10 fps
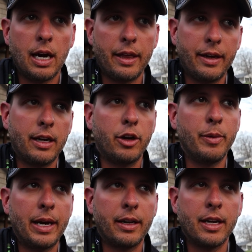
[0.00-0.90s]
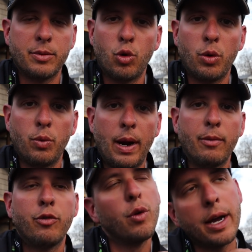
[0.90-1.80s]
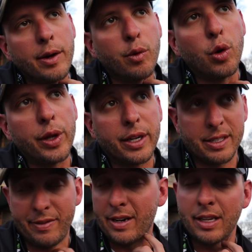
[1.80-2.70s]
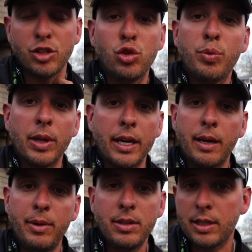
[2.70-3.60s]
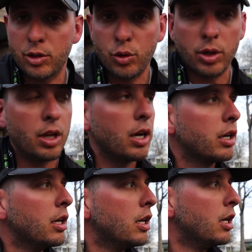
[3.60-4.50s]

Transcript: I think I can go back and catch more right before I had to roll in, because I found it like super late. I mean, it was like two o'clock.